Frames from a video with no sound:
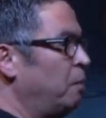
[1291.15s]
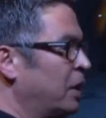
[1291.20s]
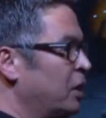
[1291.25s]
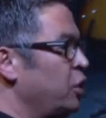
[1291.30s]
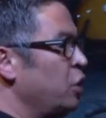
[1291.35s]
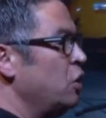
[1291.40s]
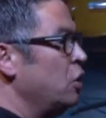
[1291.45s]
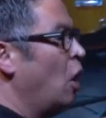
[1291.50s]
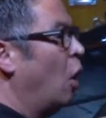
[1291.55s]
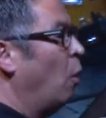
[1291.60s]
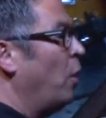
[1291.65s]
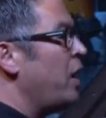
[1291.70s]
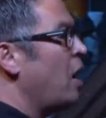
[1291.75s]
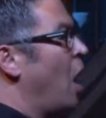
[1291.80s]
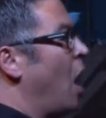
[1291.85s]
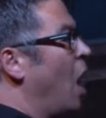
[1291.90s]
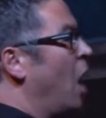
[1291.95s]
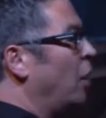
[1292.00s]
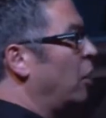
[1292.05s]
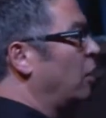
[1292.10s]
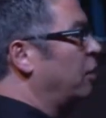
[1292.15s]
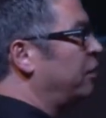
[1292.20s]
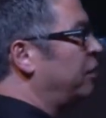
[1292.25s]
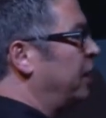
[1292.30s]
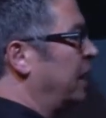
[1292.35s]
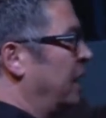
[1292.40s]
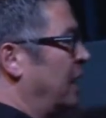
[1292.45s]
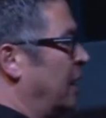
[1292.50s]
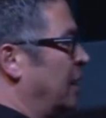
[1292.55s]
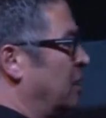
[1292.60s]
but do you know we honor
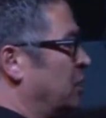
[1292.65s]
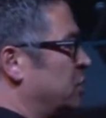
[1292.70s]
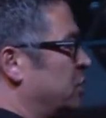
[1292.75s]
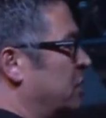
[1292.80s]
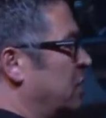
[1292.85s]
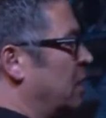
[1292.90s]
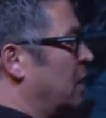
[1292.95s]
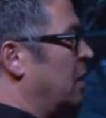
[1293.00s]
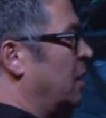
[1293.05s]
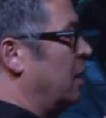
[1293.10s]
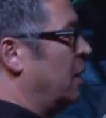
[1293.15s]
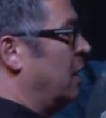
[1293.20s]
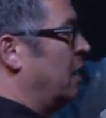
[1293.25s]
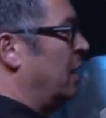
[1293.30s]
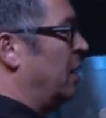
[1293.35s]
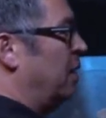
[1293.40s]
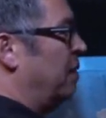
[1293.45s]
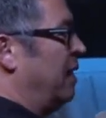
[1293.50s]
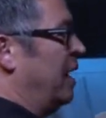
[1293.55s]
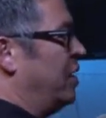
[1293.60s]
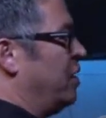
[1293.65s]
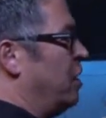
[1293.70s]
things that